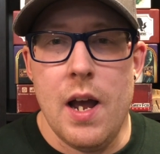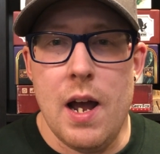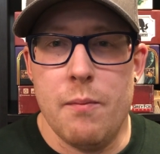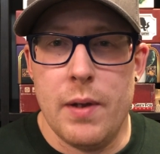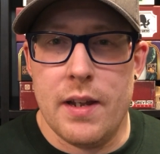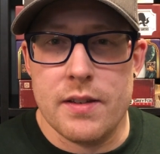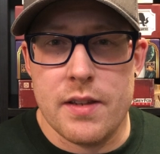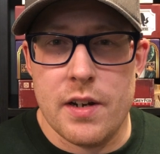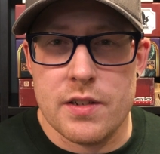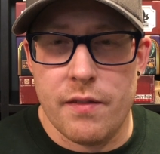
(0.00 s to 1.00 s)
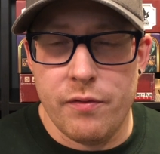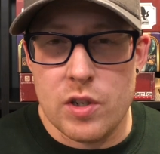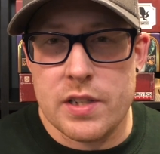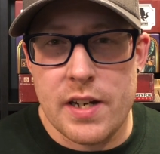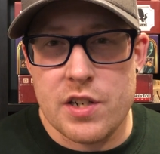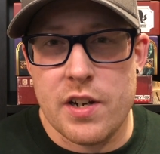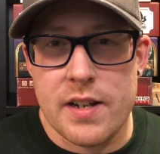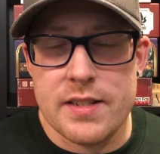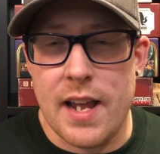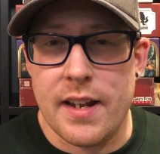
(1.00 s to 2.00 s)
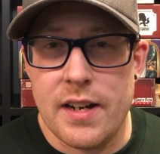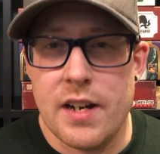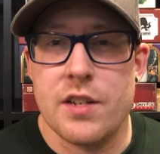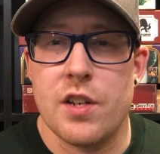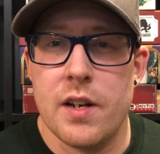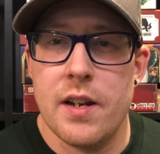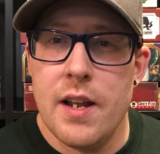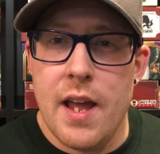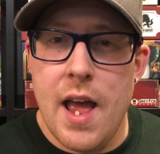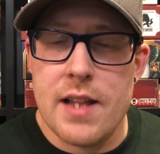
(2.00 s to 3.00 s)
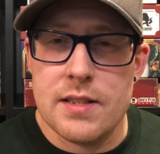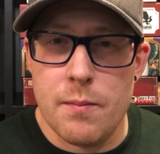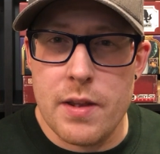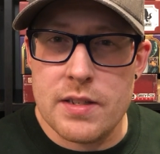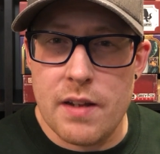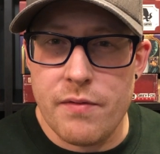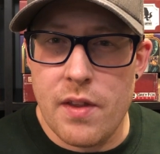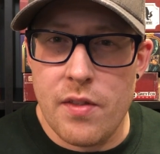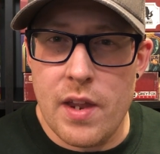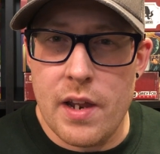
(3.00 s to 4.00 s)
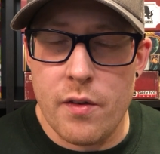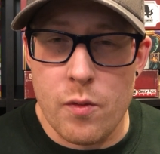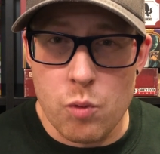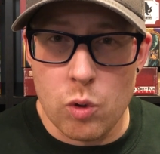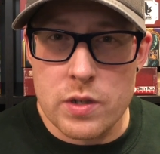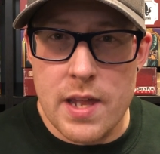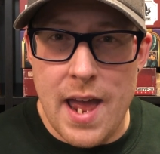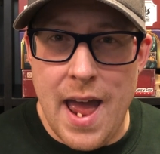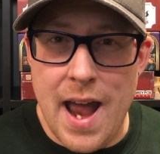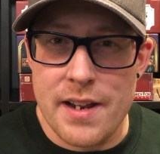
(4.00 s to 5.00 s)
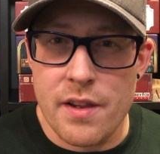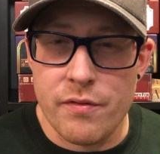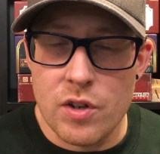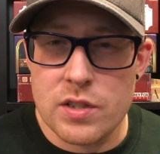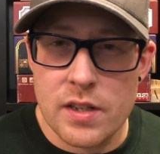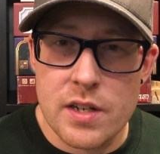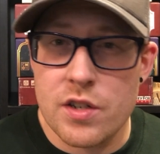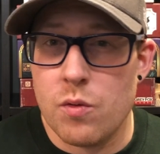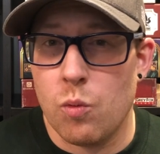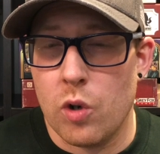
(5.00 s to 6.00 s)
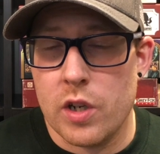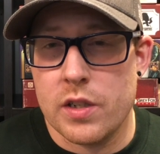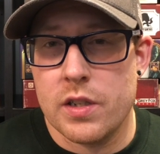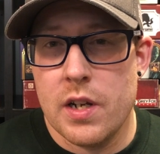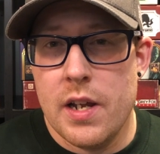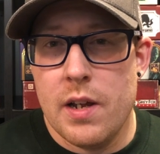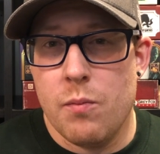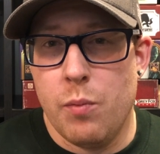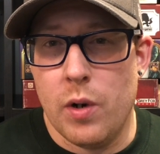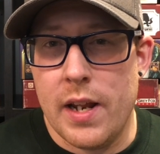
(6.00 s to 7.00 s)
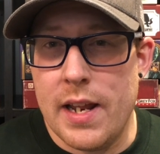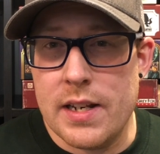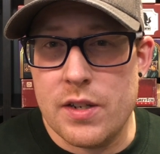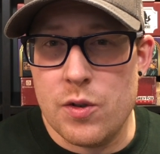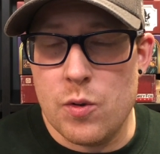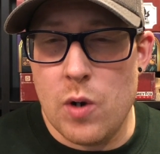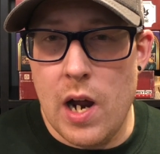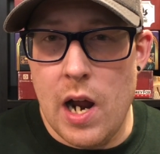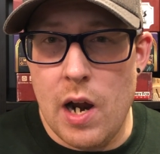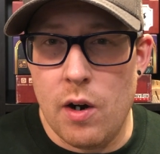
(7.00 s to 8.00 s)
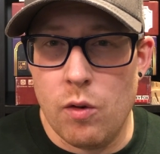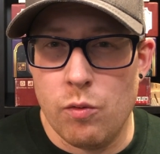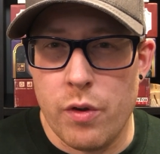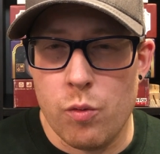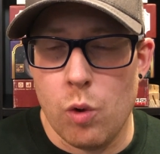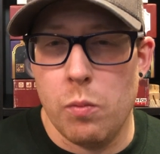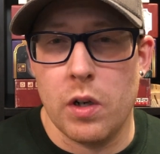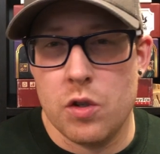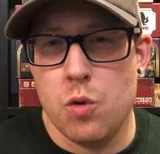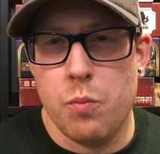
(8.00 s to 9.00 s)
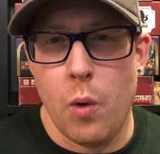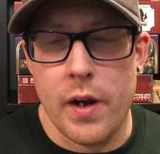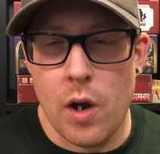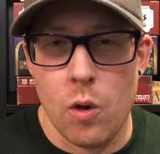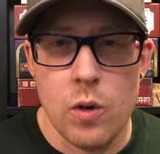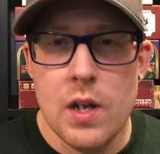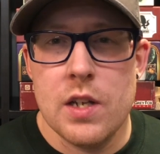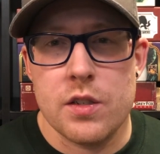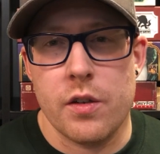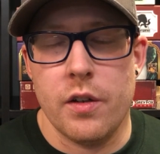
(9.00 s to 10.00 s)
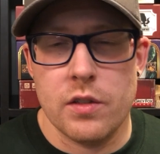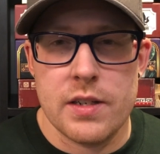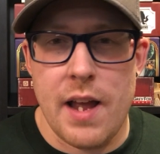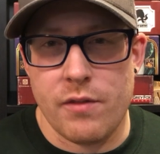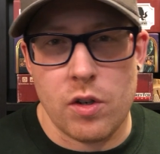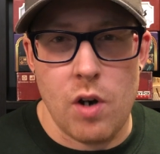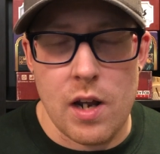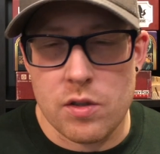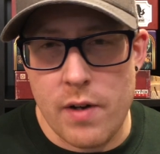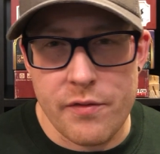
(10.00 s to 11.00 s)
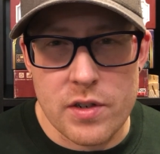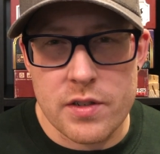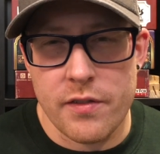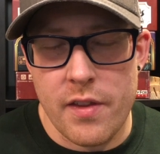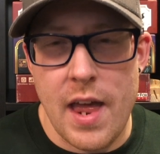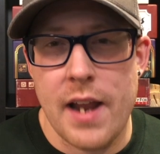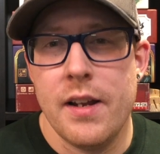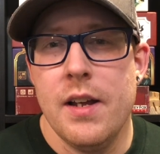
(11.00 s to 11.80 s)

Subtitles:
because there's a first edition and second edition, and some of the stuff that the rules they had in the first edition weren't put into the rulebook 2.0, so you'll just have to cross-reference for that.